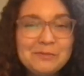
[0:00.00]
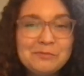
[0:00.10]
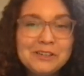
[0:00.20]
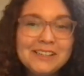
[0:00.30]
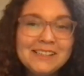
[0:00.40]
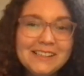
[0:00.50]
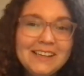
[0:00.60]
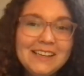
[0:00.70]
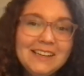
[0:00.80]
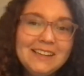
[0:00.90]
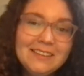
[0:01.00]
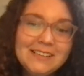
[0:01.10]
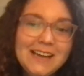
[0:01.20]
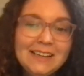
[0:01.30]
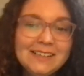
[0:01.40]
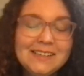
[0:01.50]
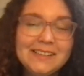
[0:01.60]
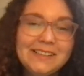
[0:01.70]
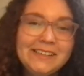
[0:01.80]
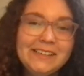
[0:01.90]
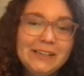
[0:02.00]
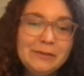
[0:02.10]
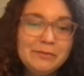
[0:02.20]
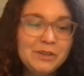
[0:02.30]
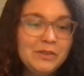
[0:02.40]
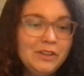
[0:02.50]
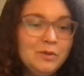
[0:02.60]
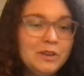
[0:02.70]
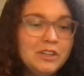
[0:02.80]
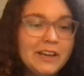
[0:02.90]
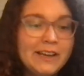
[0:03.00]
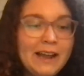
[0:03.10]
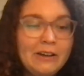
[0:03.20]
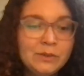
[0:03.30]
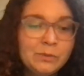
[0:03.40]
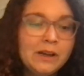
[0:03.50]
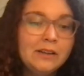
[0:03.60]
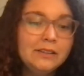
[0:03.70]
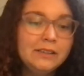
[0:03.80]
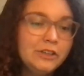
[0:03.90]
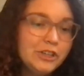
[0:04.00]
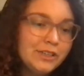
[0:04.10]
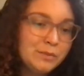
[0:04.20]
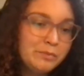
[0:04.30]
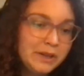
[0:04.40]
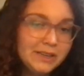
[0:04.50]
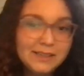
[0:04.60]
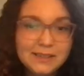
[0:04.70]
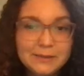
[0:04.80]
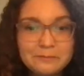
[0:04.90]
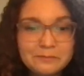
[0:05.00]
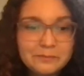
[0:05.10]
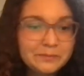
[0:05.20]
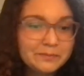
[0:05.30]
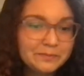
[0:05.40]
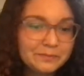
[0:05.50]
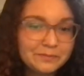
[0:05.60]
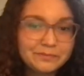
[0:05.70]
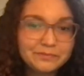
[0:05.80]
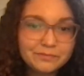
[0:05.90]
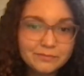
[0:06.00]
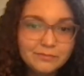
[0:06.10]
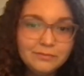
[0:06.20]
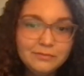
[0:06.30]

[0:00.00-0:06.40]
to put a link in the chat to Stellarium so that you can check it out as well in just a bit. And give